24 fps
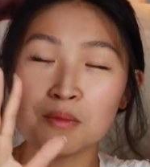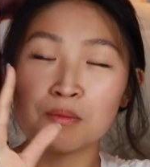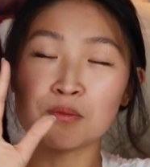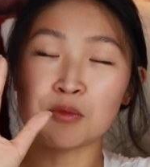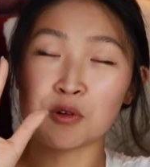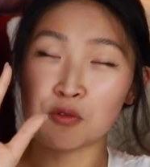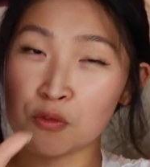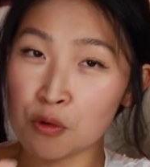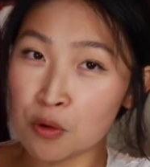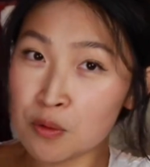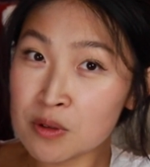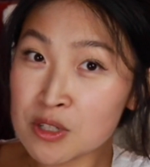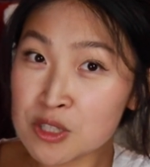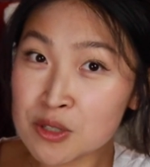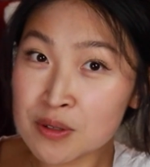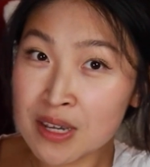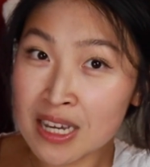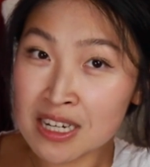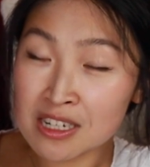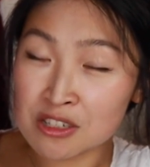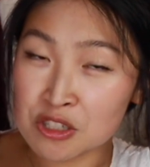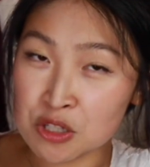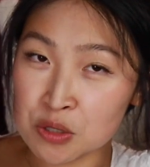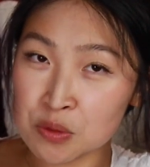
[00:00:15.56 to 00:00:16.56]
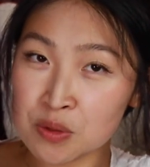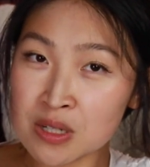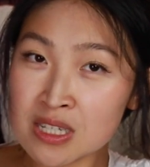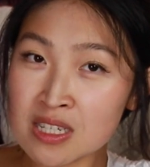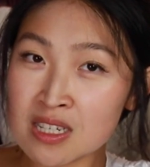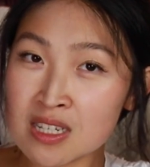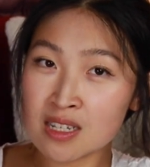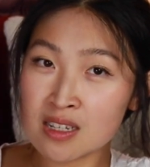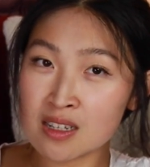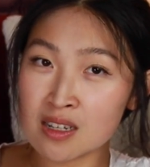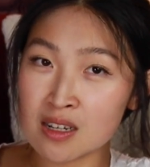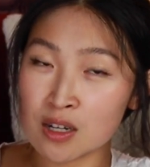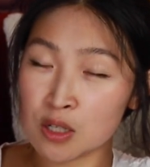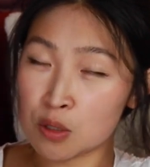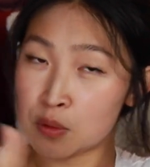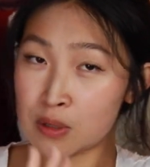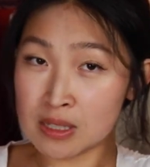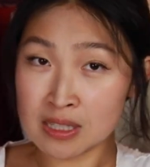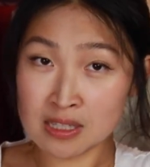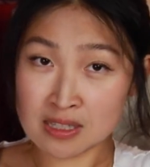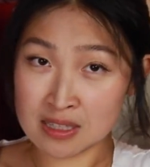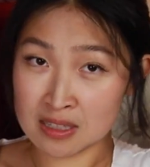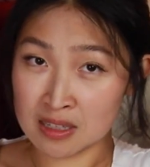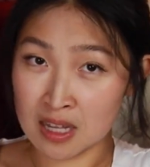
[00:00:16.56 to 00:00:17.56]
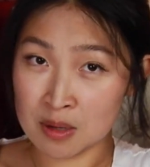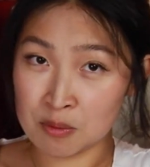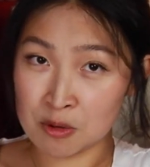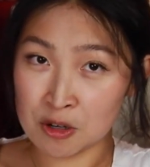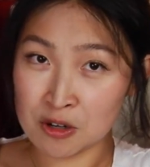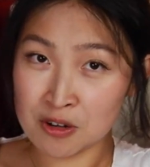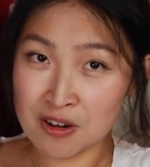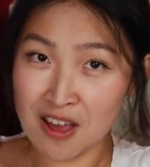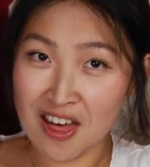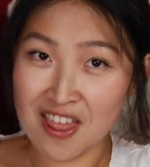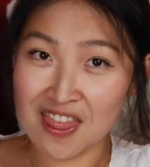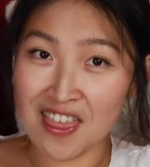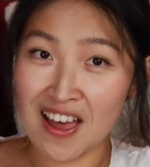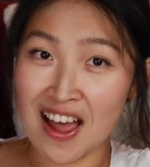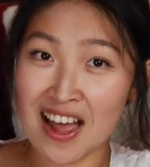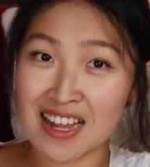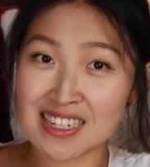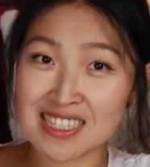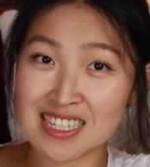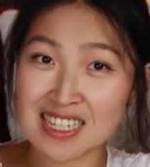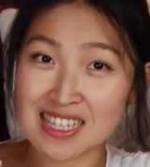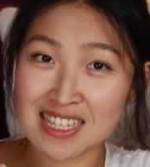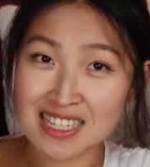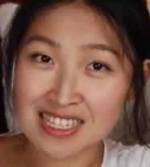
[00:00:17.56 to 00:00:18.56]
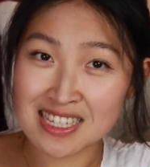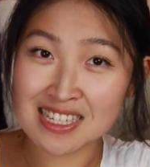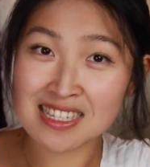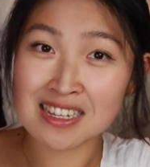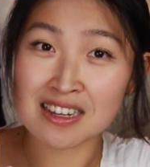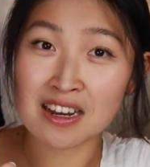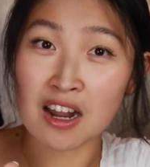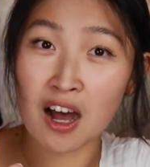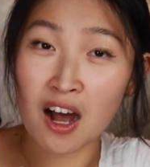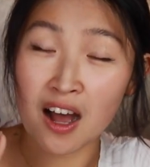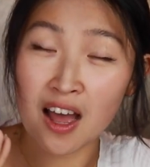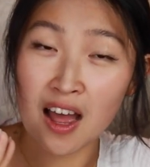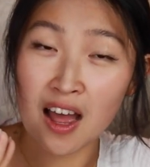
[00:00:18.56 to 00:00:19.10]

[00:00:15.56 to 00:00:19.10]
before we do get into it, a quick disclaimer that this is an